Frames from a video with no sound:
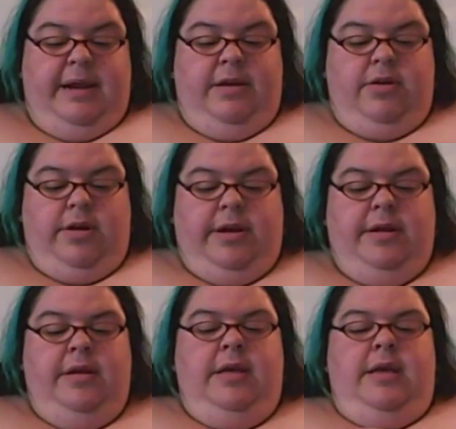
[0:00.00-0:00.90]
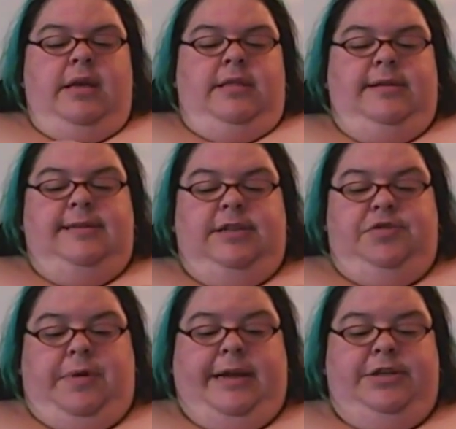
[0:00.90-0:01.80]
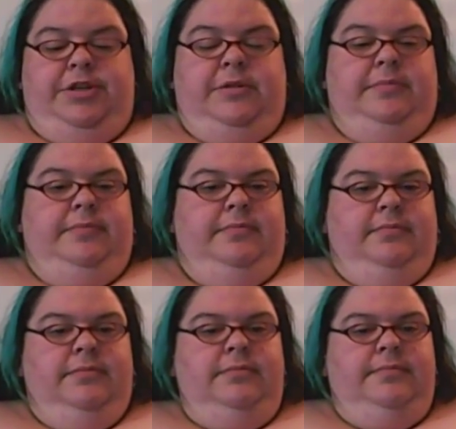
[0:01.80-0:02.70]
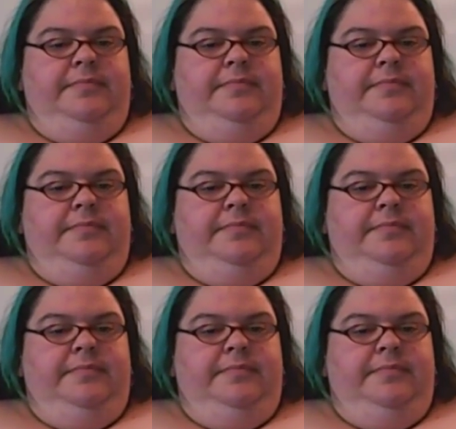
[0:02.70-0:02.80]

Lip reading: do it, depending on the situation.